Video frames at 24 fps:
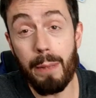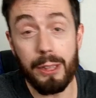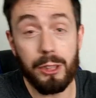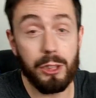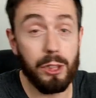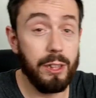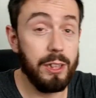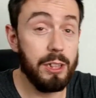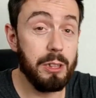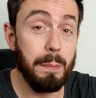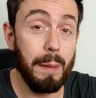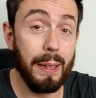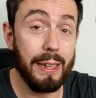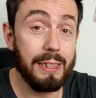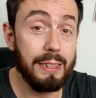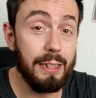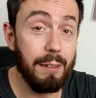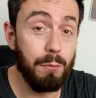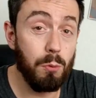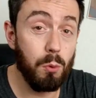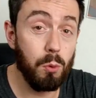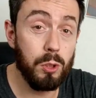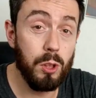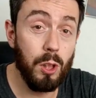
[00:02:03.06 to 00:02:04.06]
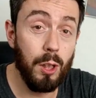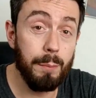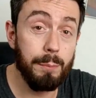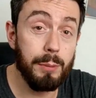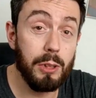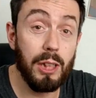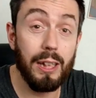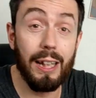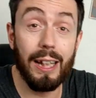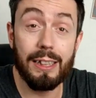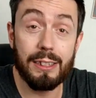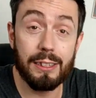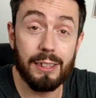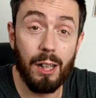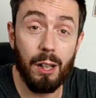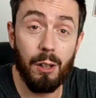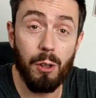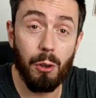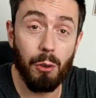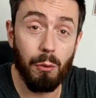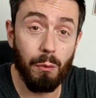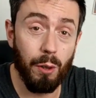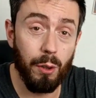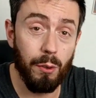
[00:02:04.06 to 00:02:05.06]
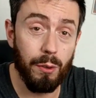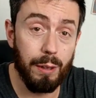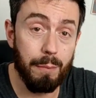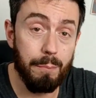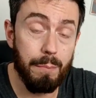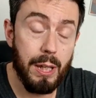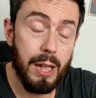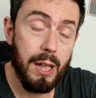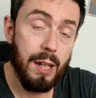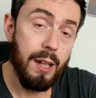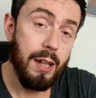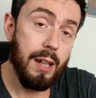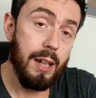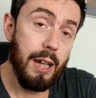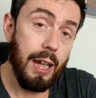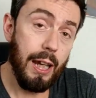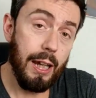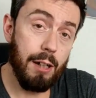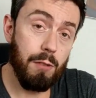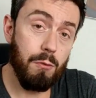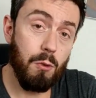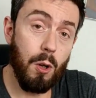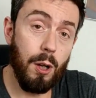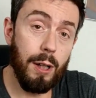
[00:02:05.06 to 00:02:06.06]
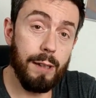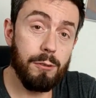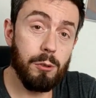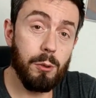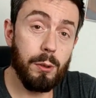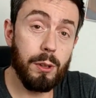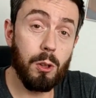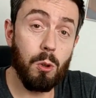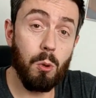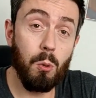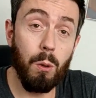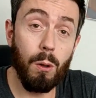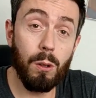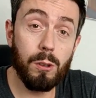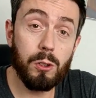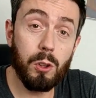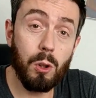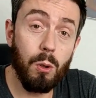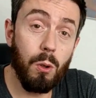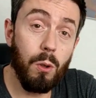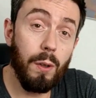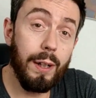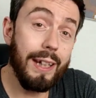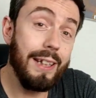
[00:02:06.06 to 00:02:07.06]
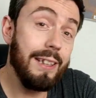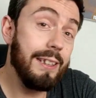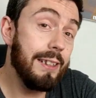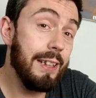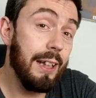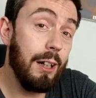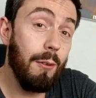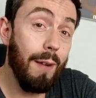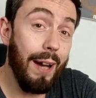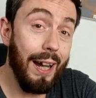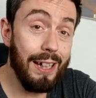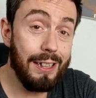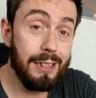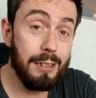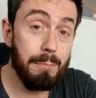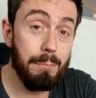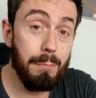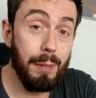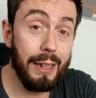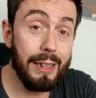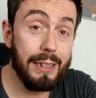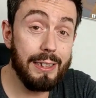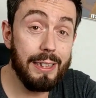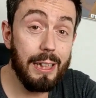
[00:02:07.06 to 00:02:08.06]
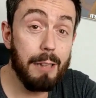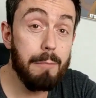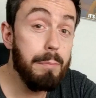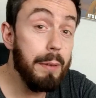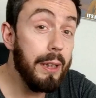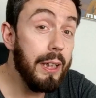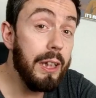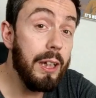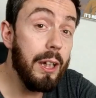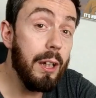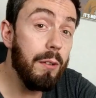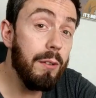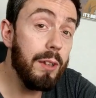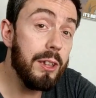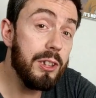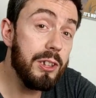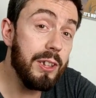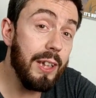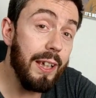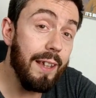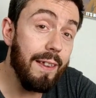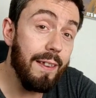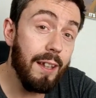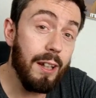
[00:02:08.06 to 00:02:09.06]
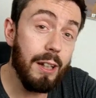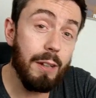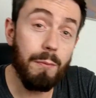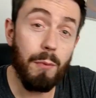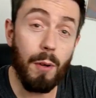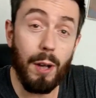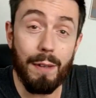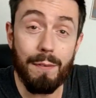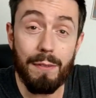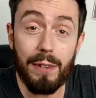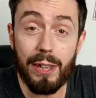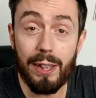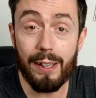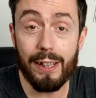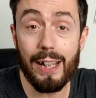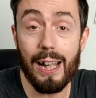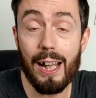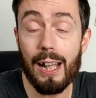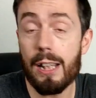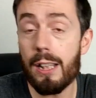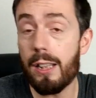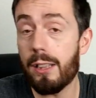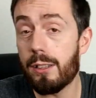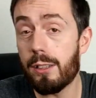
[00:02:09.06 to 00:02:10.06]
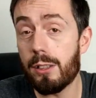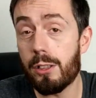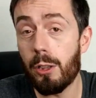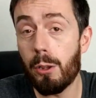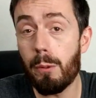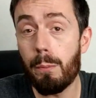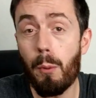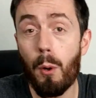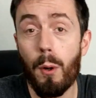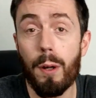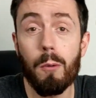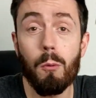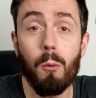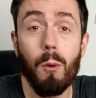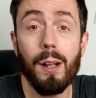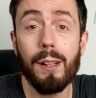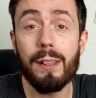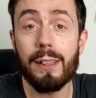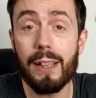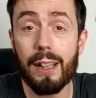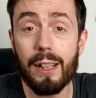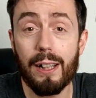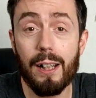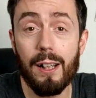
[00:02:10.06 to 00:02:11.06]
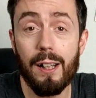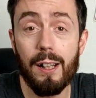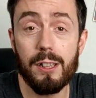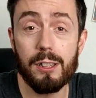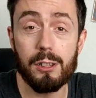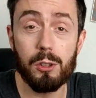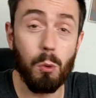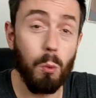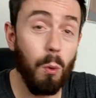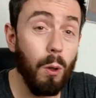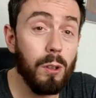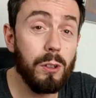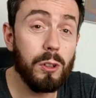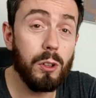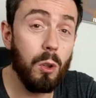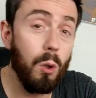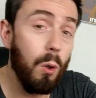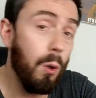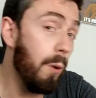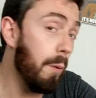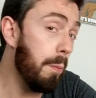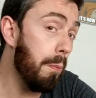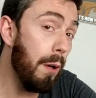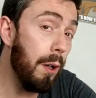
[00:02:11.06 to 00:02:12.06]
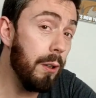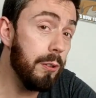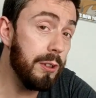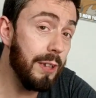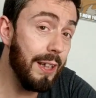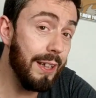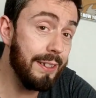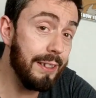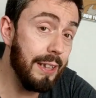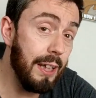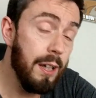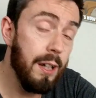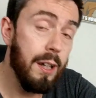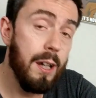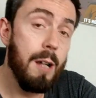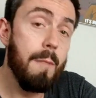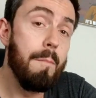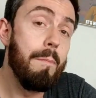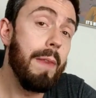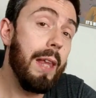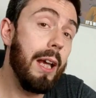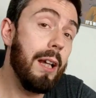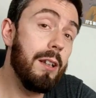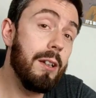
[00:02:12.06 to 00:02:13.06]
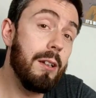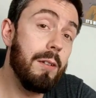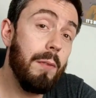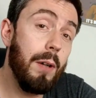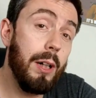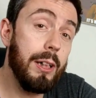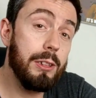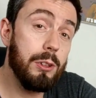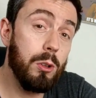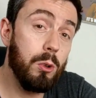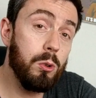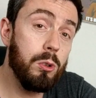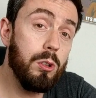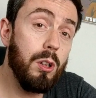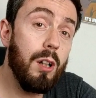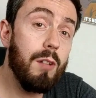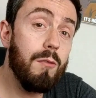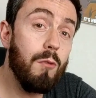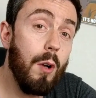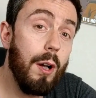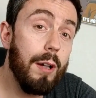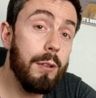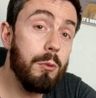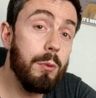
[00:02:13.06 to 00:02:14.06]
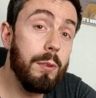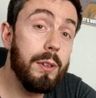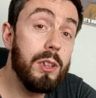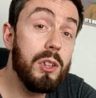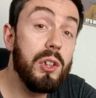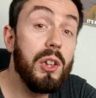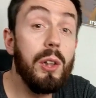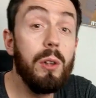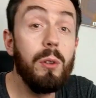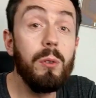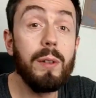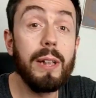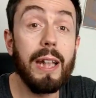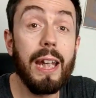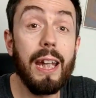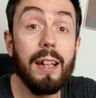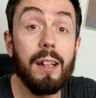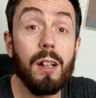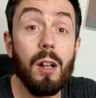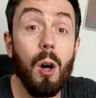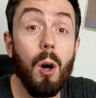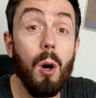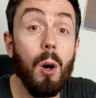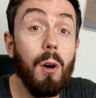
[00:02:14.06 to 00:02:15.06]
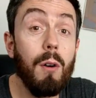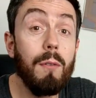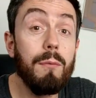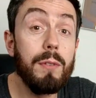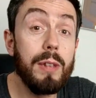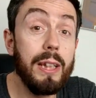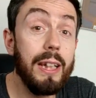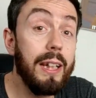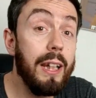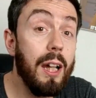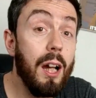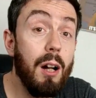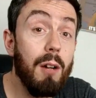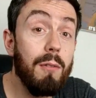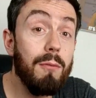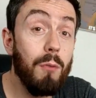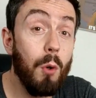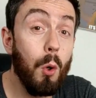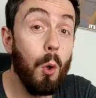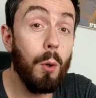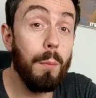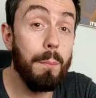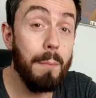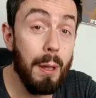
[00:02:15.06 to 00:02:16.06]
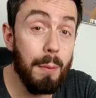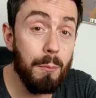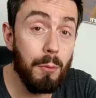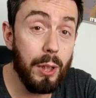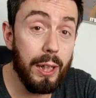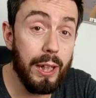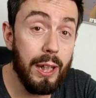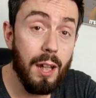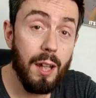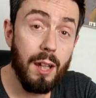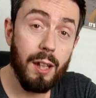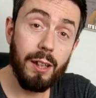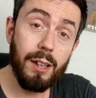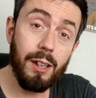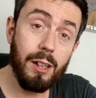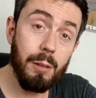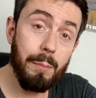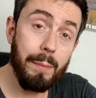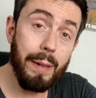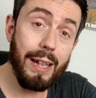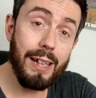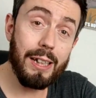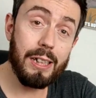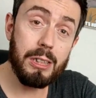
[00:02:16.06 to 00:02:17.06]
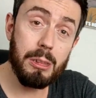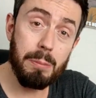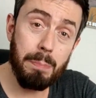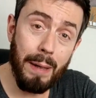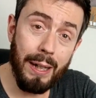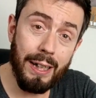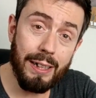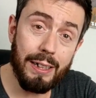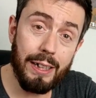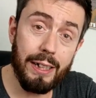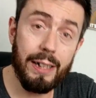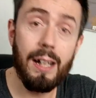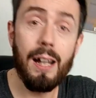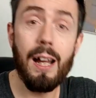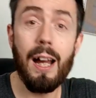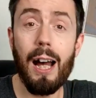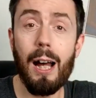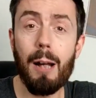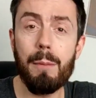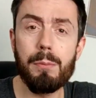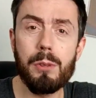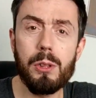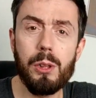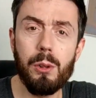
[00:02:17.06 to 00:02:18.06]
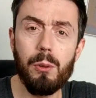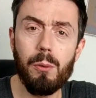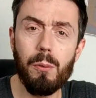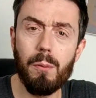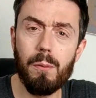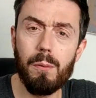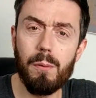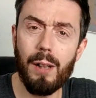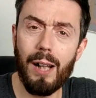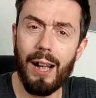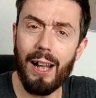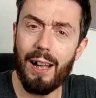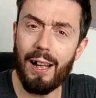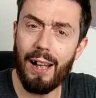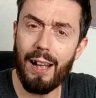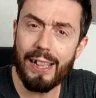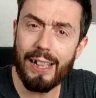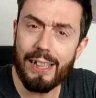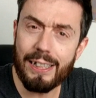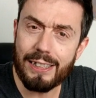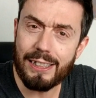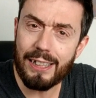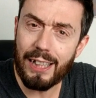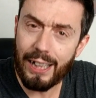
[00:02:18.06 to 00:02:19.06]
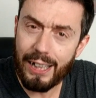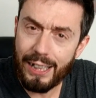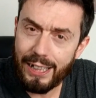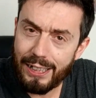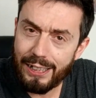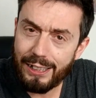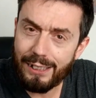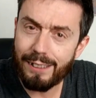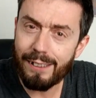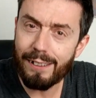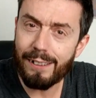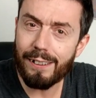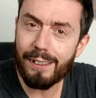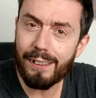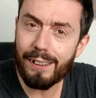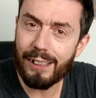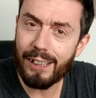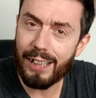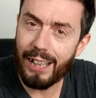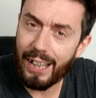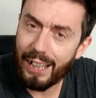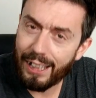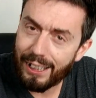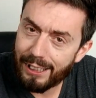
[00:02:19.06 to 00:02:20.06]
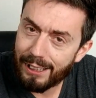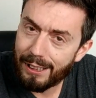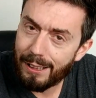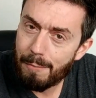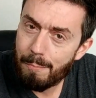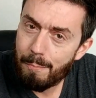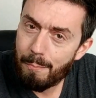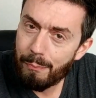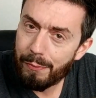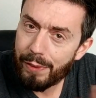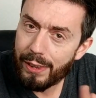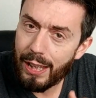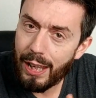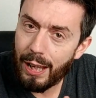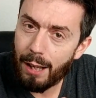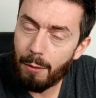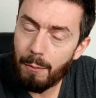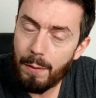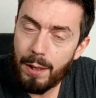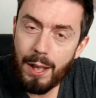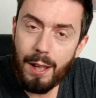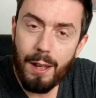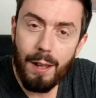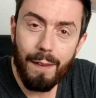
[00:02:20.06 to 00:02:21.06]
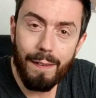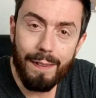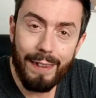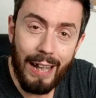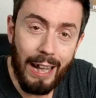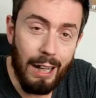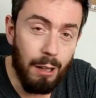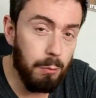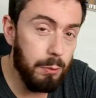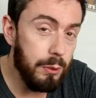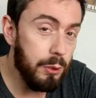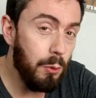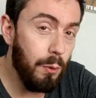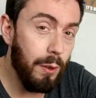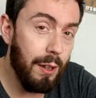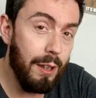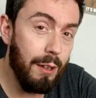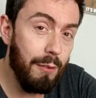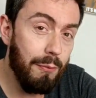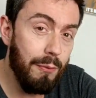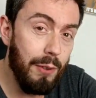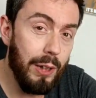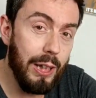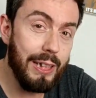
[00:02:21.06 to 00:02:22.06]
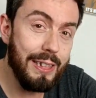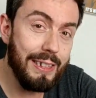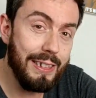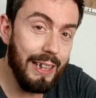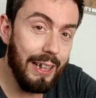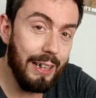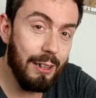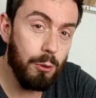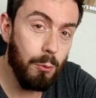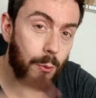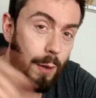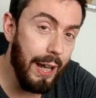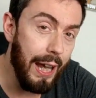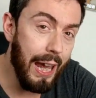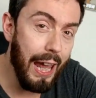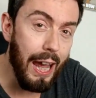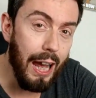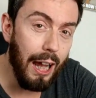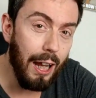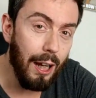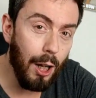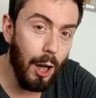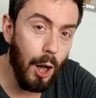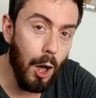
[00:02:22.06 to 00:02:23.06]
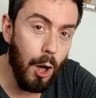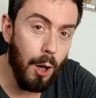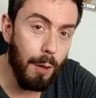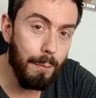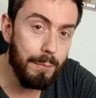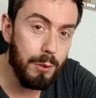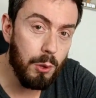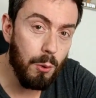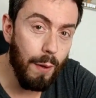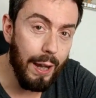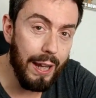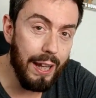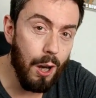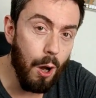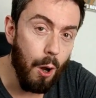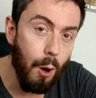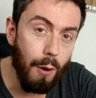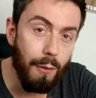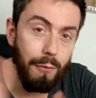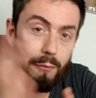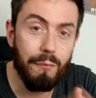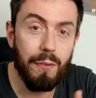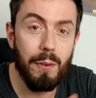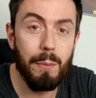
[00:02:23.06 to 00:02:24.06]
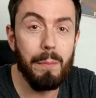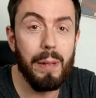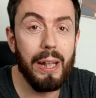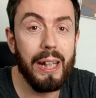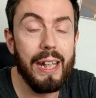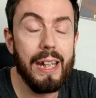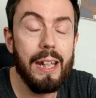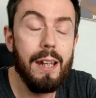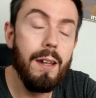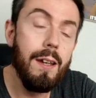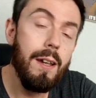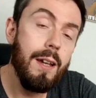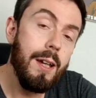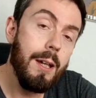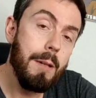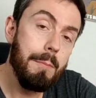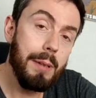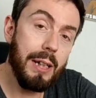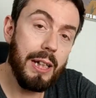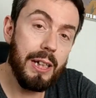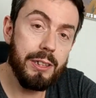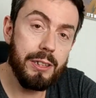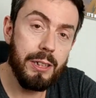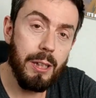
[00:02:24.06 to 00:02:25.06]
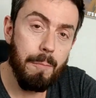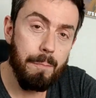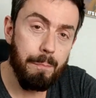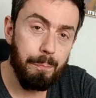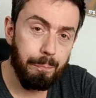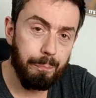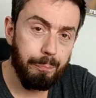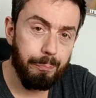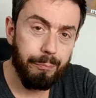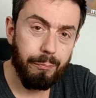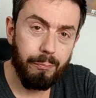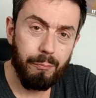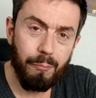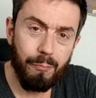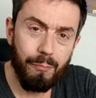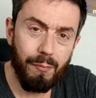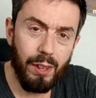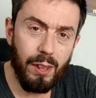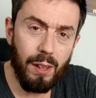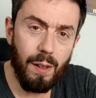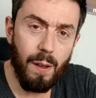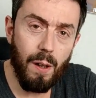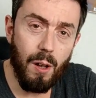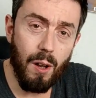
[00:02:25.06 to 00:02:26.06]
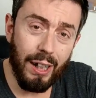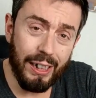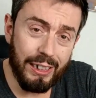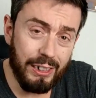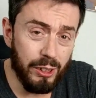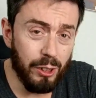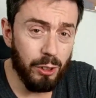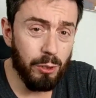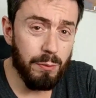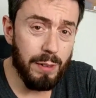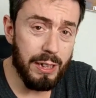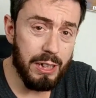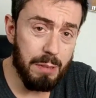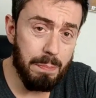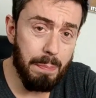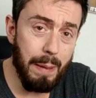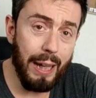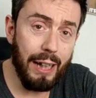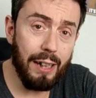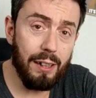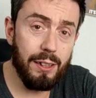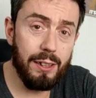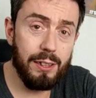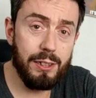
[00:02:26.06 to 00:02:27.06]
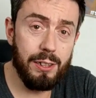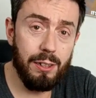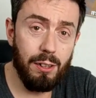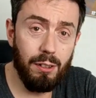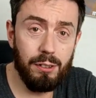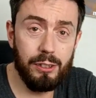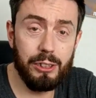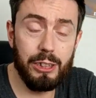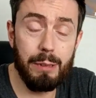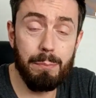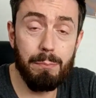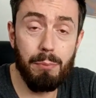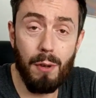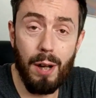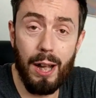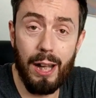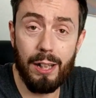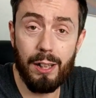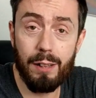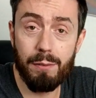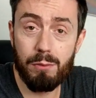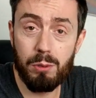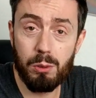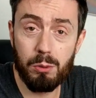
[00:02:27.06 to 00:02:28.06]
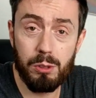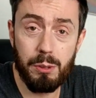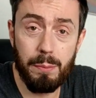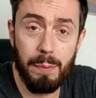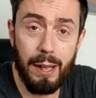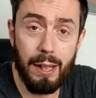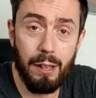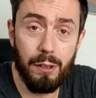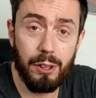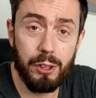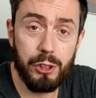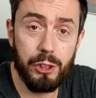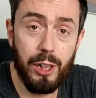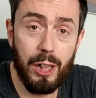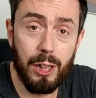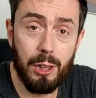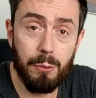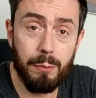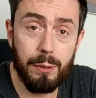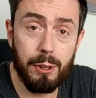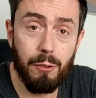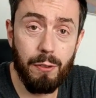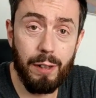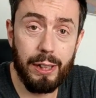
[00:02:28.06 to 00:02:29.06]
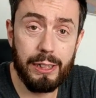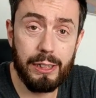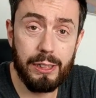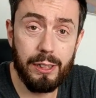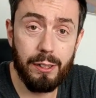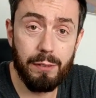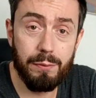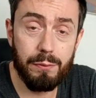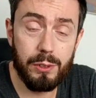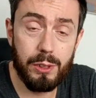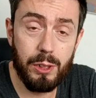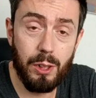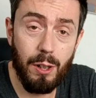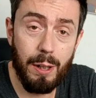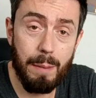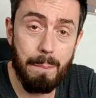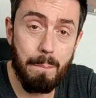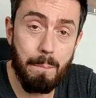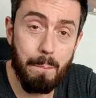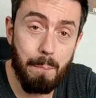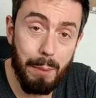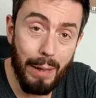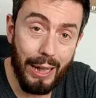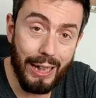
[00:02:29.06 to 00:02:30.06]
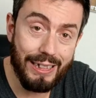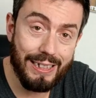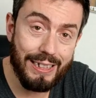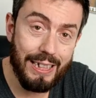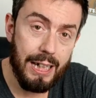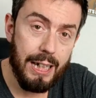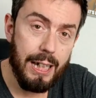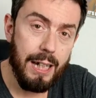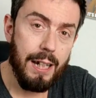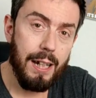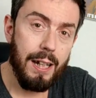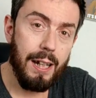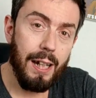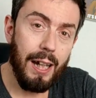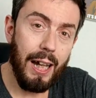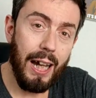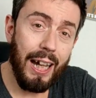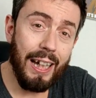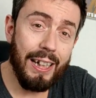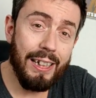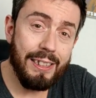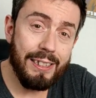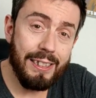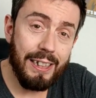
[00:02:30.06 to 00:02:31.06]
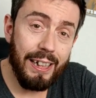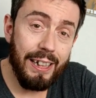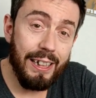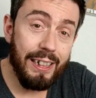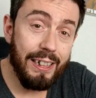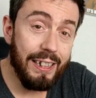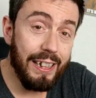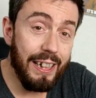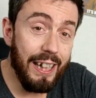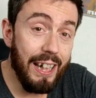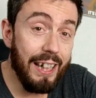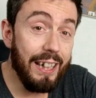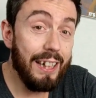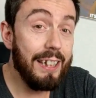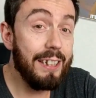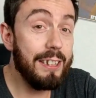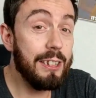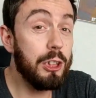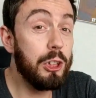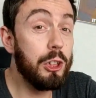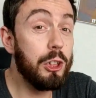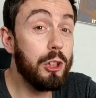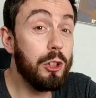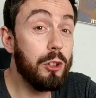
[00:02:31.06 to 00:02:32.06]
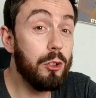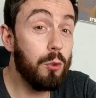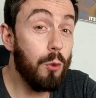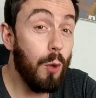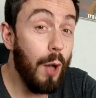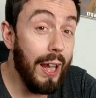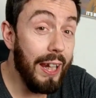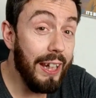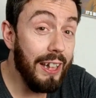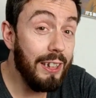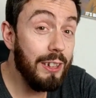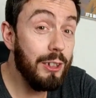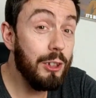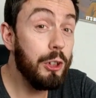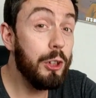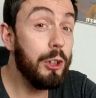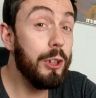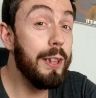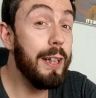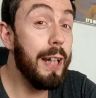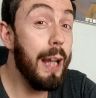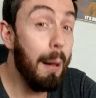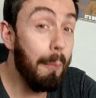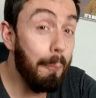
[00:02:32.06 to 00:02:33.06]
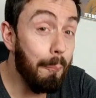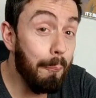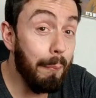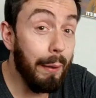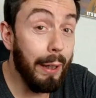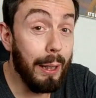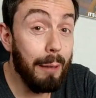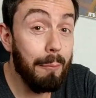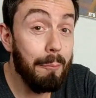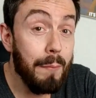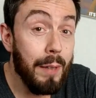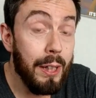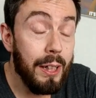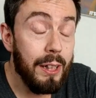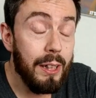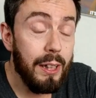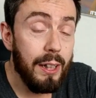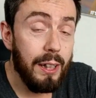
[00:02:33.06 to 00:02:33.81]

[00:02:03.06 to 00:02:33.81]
I've mentioned the specs several times, so let's go through them. It arrives with a quad-core Intel Atom-based CPU, the C3538. It's a 2.1 gigahertz quad-core processor, and the device also arrives with 2 gig of DDR4 memory that can be expanded up to 18 gig. Now, that was one of the first things where alarms went off for me because I do respect the Synology brand. I've talked about on the channel a great deal of time, but 18 gig is a strange number.